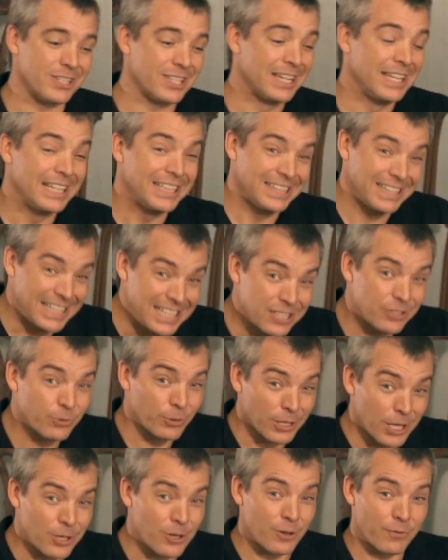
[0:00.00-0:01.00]
this
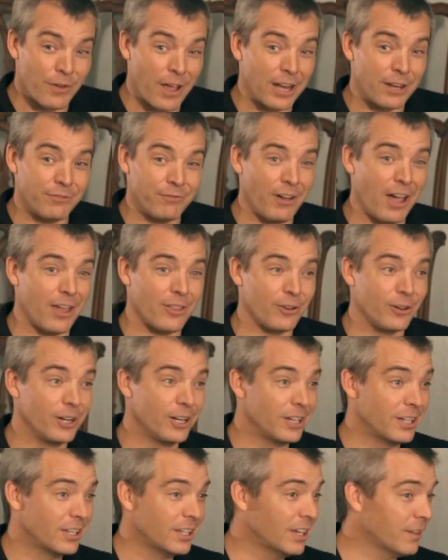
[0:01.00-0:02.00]
least religious founding father,